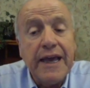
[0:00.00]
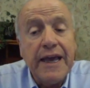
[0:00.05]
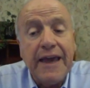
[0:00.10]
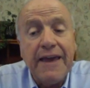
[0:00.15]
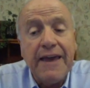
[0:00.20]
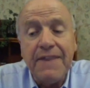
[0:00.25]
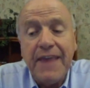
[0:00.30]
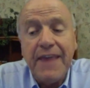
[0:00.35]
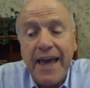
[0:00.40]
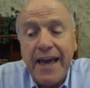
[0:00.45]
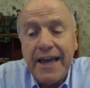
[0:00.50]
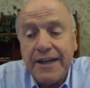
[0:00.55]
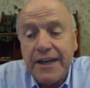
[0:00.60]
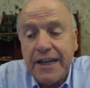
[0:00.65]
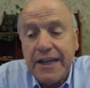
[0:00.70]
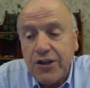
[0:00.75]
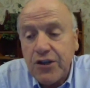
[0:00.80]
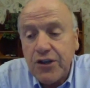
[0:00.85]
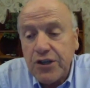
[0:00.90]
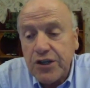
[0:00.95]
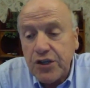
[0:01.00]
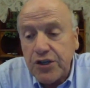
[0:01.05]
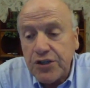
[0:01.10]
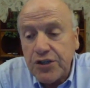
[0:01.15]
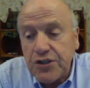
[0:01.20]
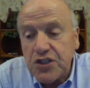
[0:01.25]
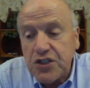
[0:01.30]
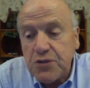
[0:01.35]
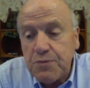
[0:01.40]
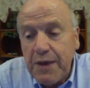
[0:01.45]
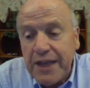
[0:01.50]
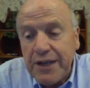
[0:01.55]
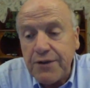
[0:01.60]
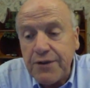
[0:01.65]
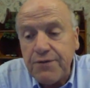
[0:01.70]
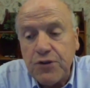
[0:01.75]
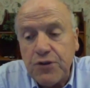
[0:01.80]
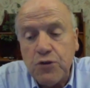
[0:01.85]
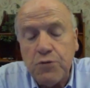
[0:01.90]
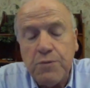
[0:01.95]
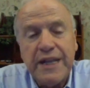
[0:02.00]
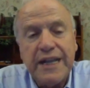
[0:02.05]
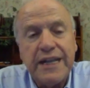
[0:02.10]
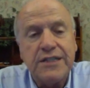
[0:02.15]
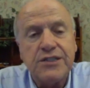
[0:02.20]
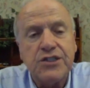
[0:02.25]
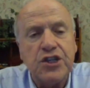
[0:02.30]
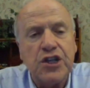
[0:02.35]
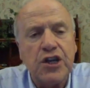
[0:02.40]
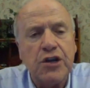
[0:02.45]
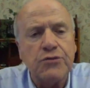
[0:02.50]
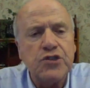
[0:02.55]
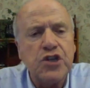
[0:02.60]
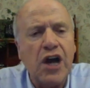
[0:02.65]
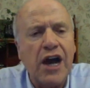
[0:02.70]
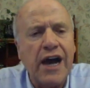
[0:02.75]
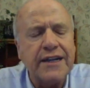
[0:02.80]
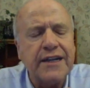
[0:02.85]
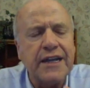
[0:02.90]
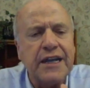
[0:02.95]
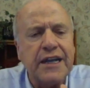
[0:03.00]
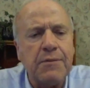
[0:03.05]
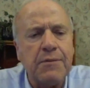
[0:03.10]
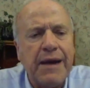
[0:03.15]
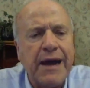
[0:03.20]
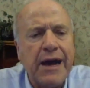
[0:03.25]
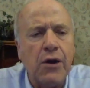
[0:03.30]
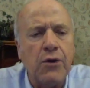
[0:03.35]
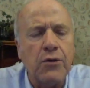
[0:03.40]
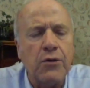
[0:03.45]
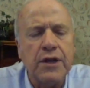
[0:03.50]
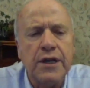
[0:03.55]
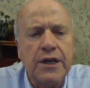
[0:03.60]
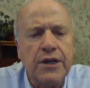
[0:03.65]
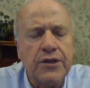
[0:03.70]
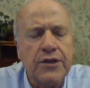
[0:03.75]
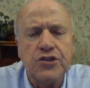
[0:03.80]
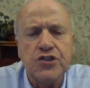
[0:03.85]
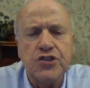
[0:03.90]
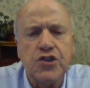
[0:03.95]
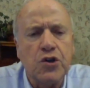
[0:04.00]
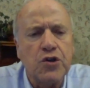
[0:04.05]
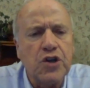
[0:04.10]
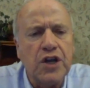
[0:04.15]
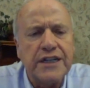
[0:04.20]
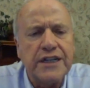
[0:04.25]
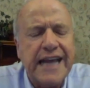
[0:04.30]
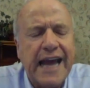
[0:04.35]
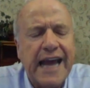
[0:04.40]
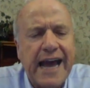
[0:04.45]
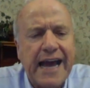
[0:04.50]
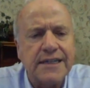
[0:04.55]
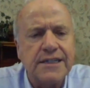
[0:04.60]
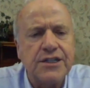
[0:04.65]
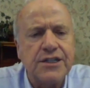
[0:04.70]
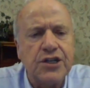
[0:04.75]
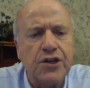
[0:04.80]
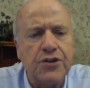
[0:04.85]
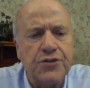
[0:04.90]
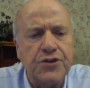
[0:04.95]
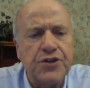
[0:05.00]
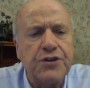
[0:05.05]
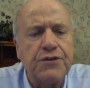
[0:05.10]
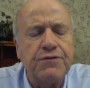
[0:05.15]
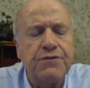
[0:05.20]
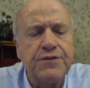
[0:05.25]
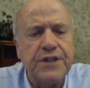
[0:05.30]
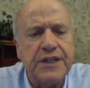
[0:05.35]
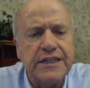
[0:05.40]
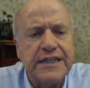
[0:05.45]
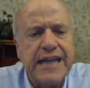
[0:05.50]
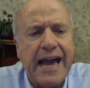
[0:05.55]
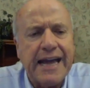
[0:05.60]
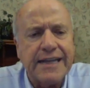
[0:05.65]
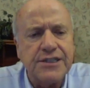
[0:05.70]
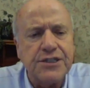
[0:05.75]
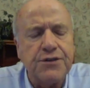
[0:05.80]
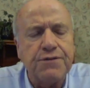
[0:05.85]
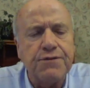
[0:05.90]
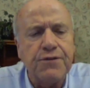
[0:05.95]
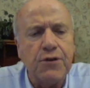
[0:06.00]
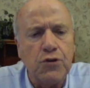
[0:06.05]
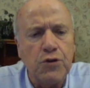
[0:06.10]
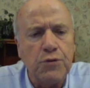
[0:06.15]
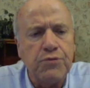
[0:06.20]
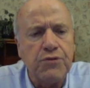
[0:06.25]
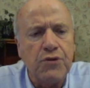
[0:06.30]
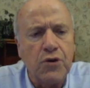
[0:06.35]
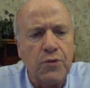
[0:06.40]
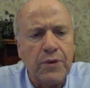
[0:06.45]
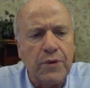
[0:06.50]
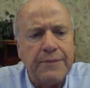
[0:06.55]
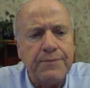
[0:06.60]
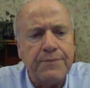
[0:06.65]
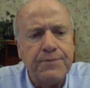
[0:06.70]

And then could, could you spend a few minutes, you know, talking about the so-called tax, you know, the, the tax deferral program?